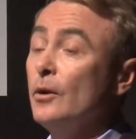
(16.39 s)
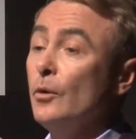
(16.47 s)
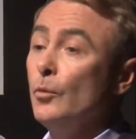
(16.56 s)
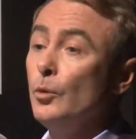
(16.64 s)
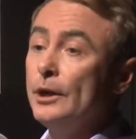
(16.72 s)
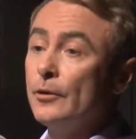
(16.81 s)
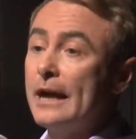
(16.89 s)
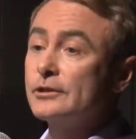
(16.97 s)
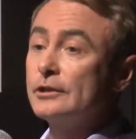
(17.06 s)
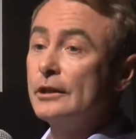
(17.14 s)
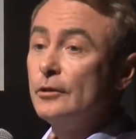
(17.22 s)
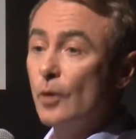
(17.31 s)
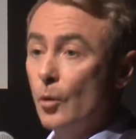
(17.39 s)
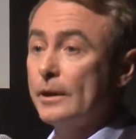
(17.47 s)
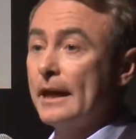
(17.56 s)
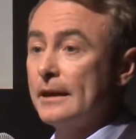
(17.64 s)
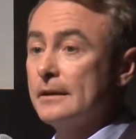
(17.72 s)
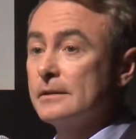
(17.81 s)
We are actually
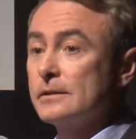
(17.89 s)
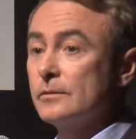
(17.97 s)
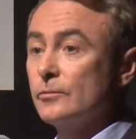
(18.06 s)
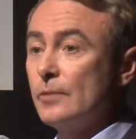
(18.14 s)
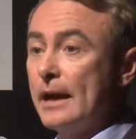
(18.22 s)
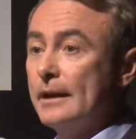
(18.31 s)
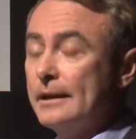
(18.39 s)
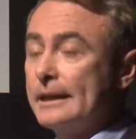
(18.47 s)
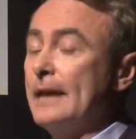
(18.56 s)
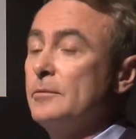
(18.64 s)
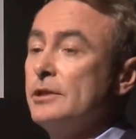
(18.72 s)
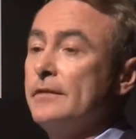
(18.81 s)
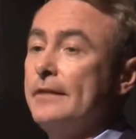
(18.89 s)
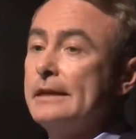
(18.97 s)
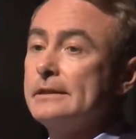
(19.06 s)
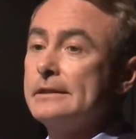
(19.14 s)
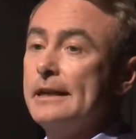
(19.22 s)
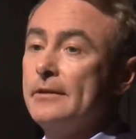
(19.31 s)
located right in the Cambridge Innovation
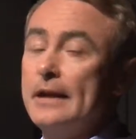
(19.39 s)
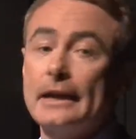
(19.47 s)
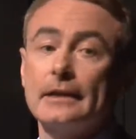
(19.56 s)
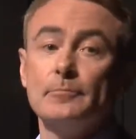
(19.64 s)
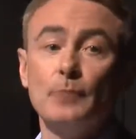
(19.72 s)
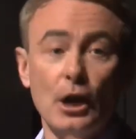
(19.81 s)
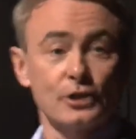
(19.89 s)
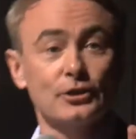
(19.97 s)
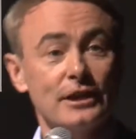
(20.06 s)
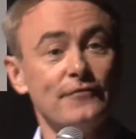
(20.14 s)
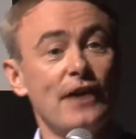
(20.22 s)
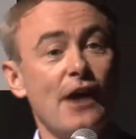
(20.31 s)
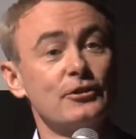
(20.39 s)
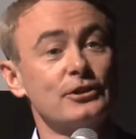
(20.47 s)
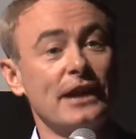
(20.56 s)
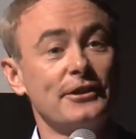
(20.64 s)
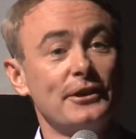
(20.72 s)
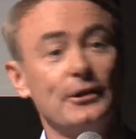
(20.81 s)
Centre, and I can personally vouch
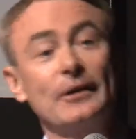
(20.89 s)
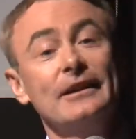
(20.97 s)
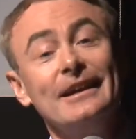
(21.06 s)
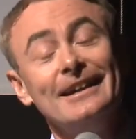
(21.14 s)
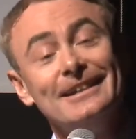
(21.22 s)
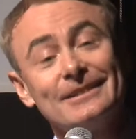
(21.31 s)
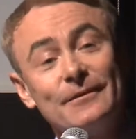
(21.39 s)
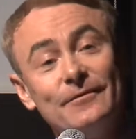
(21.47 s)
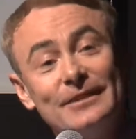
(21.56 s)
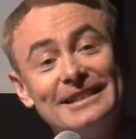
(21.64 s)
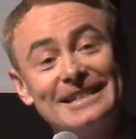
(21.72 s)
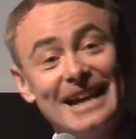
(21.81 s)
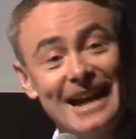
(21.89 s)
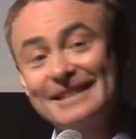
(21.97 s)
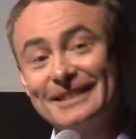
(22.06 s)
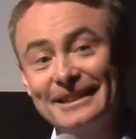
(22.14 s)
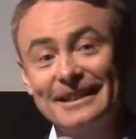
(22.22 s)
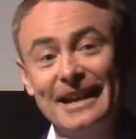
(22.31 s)
that there are some
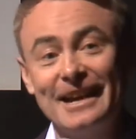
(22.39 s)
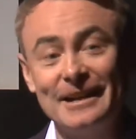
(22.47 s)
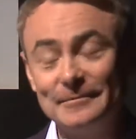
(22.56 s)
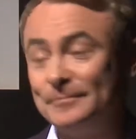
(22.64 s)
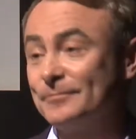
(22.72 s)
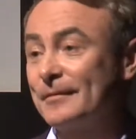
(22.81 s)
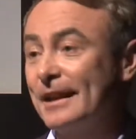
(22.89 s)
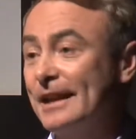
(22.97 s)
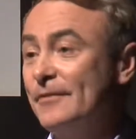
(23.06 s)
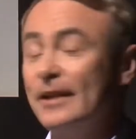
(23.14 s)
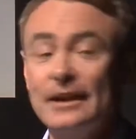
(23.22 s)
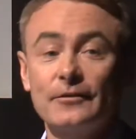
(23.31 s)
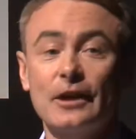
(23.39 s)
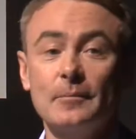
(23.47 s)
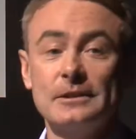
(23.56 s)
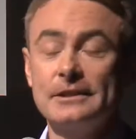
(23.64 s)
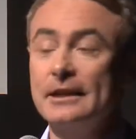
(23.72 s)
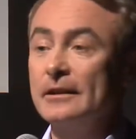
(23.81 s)
fantastic innovative
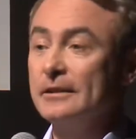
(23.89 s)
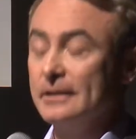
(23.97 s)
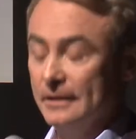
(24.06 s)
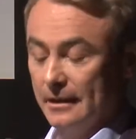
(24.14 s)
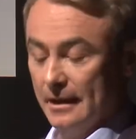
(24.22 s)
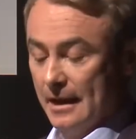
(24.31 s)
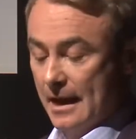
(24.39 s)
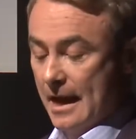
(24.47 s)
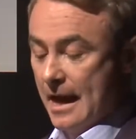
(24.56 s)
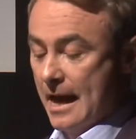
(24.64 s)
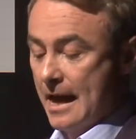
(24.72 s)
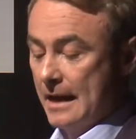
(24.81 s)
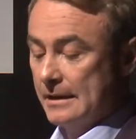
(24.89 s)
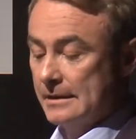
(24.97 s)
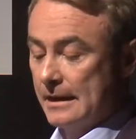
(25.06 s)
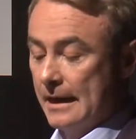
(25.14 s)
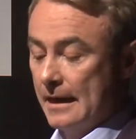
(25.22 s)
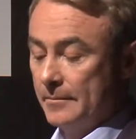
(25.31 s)
companies there.
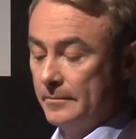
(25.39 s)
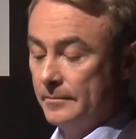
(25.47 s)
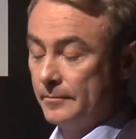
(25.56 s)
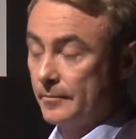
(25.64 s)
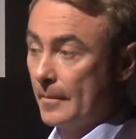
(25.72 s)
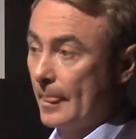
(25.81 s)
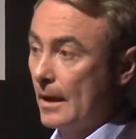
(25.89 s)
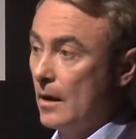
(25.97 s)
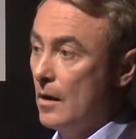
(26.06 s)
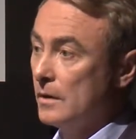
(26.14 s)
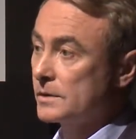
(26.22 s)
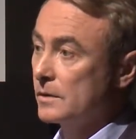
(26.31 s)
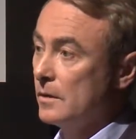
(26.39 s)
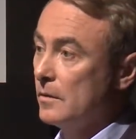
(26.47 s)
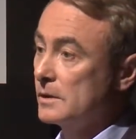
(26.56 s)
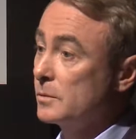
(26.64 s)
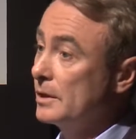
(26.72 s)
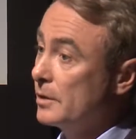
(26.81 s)
And also,
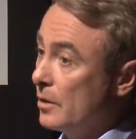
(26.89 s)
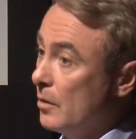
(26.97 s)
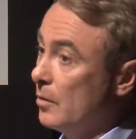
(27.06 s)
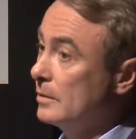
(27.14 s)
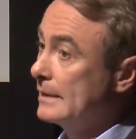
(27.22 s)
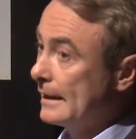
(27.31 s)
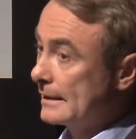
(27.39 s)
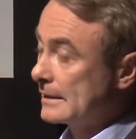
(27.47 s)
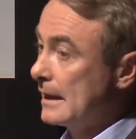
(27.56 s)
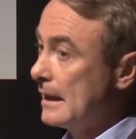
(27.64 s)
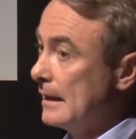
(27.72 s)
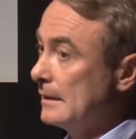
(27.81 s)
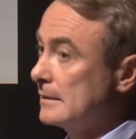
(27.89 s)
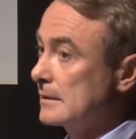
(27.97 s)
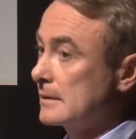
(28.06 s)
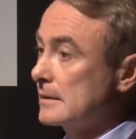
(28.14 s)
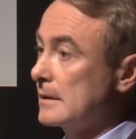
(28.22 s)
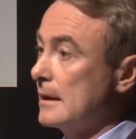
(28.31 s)
as we know, data
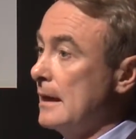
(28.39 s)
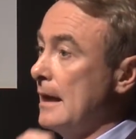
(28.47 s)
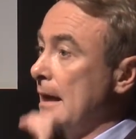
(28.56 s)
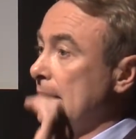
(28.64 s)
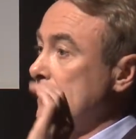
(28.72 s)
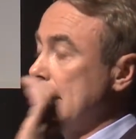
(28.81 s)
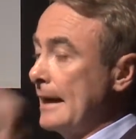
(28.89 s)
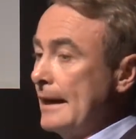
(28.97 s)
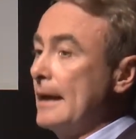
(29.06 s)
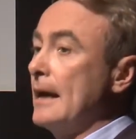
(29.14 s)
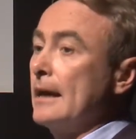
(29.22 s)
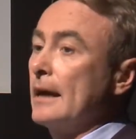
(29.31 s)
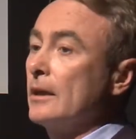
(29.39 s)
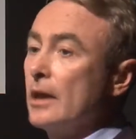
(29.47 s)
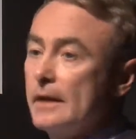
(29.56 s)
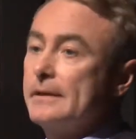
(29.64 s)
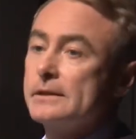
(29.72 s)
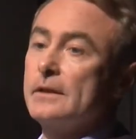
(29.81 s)
science and AI, a lot
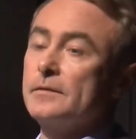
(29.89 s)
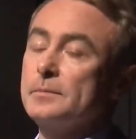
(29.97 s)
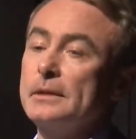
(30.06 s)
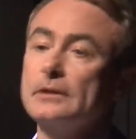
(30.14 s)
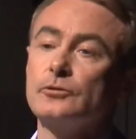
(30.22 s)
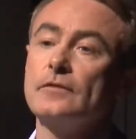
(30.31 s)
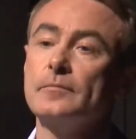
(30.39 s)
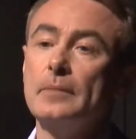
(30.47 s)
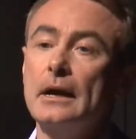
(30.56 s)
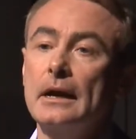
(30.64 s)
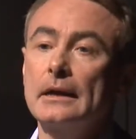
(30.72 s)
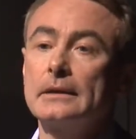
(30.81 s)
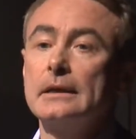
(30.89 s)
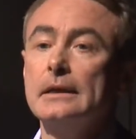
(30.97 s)
of this stuff is being driven by